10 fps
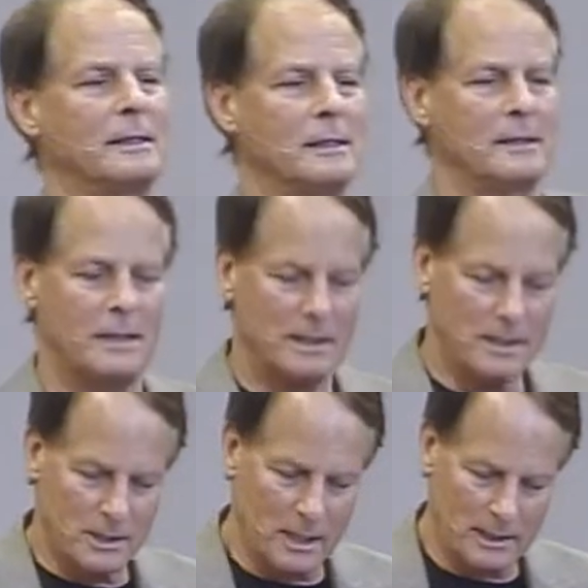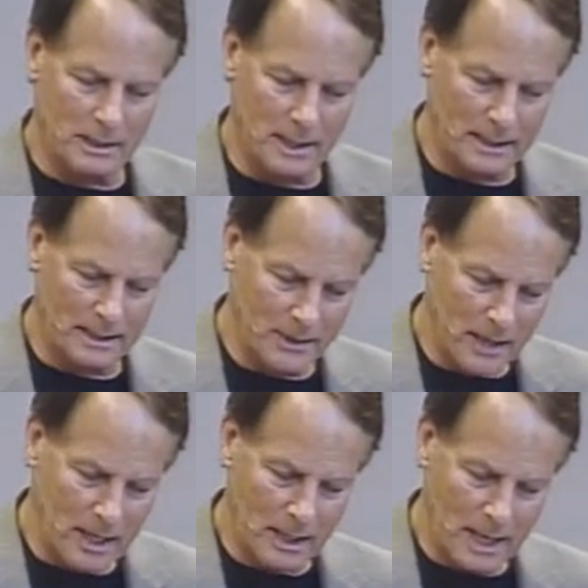He is God's light. In
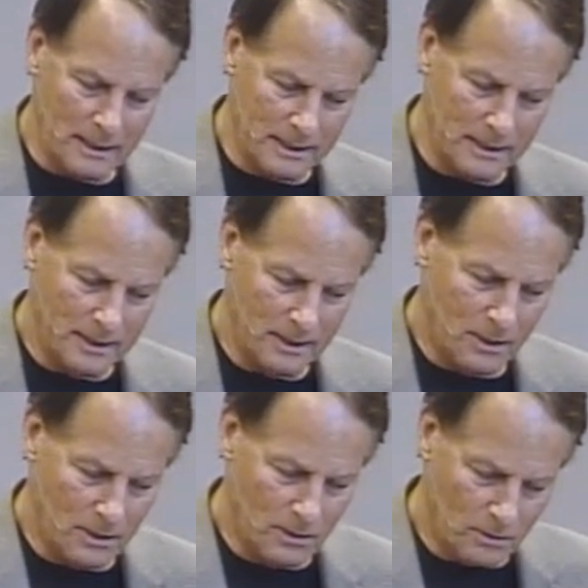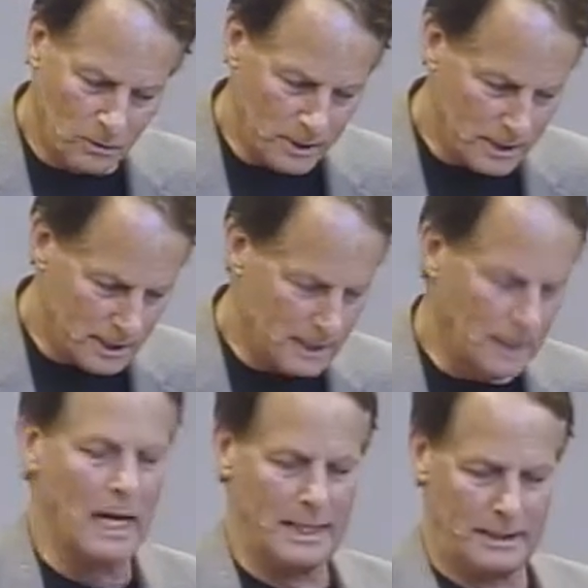thy light, we see
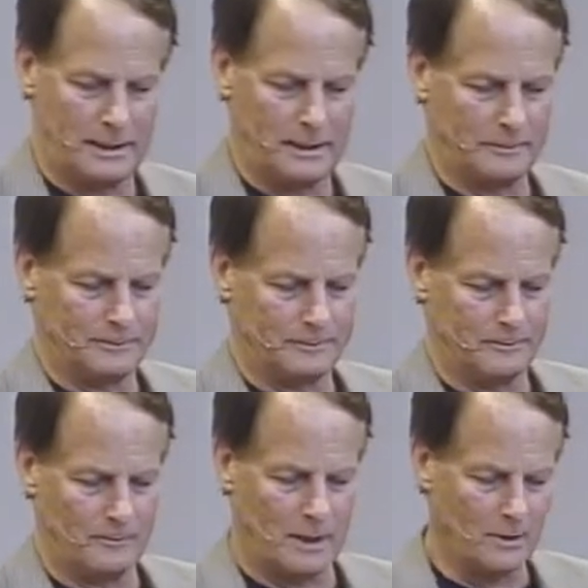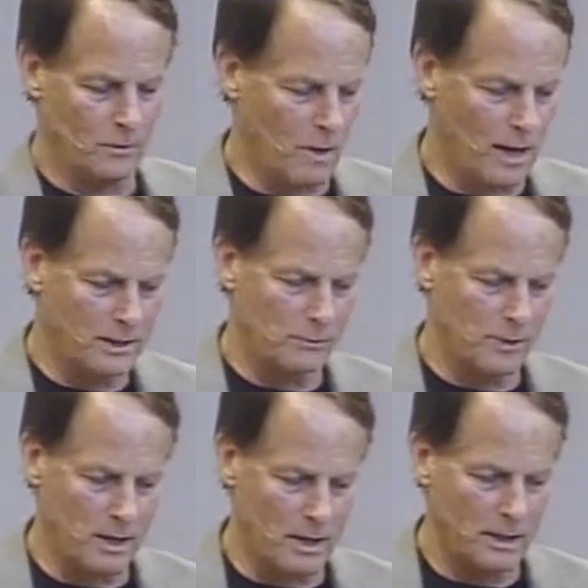light. Otherwise, we
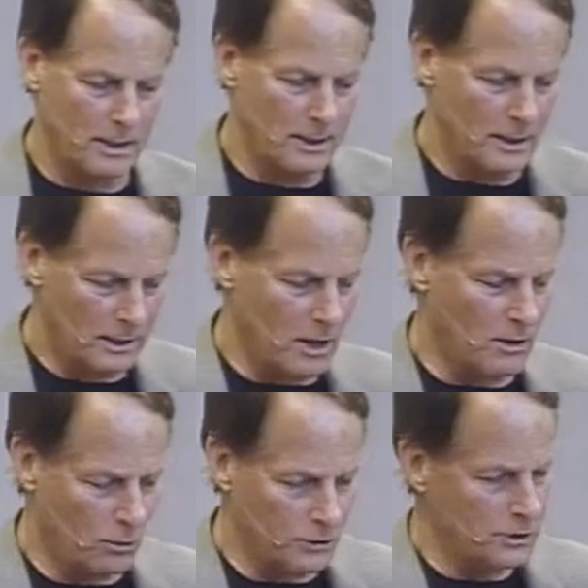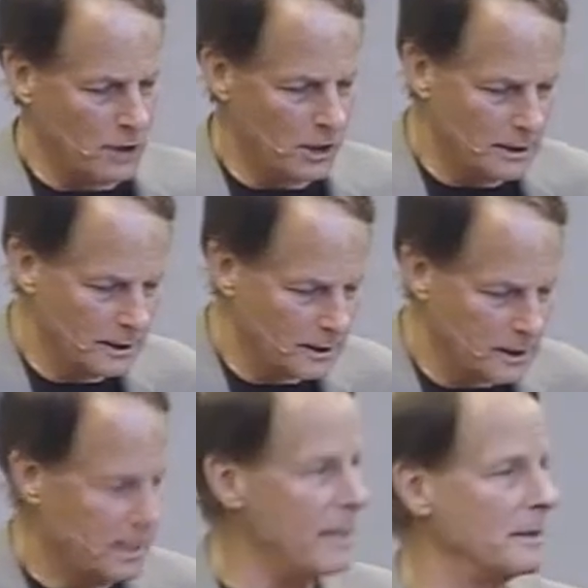are in our own darkened
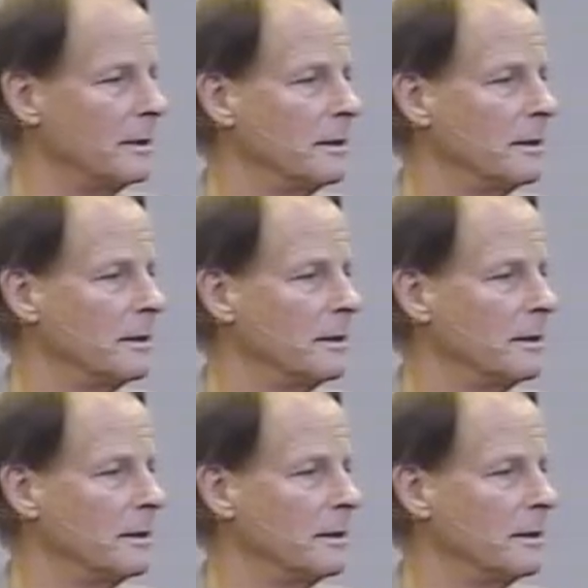state.